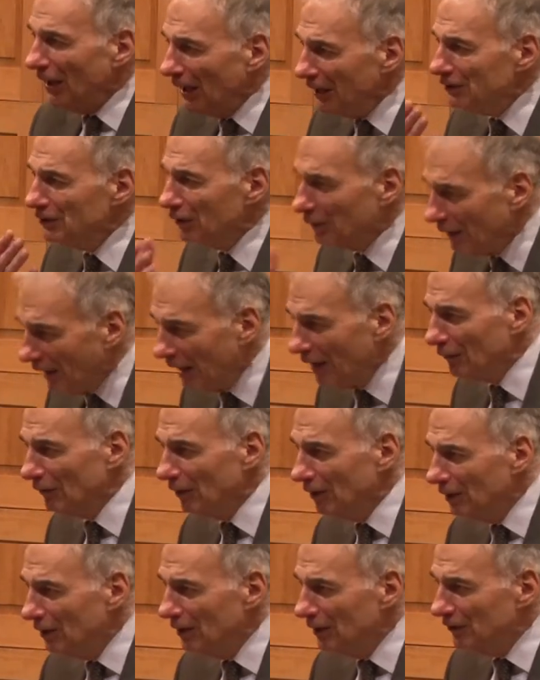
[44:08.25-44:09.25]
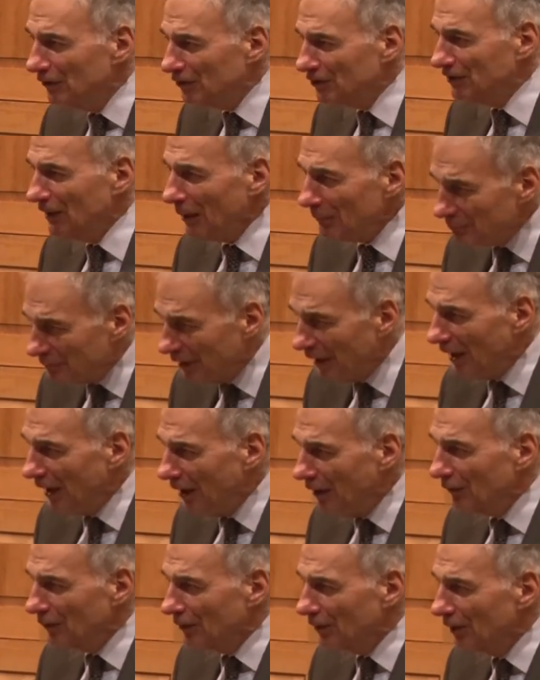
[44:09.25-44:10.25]
and you're out. Step
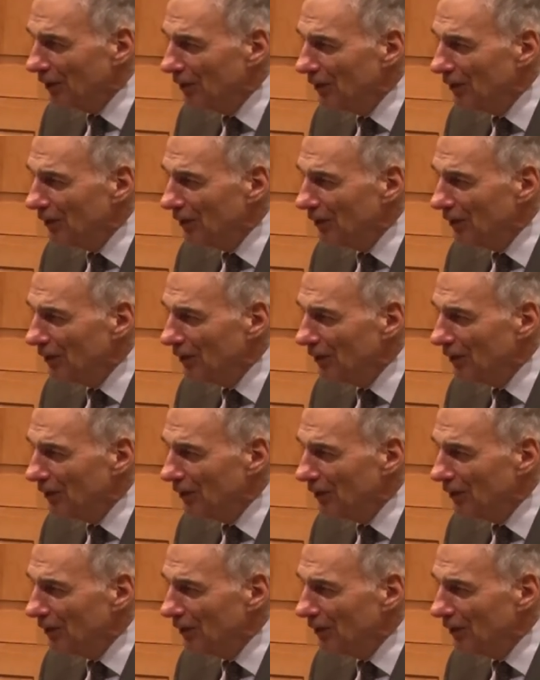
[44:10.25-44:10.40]
down.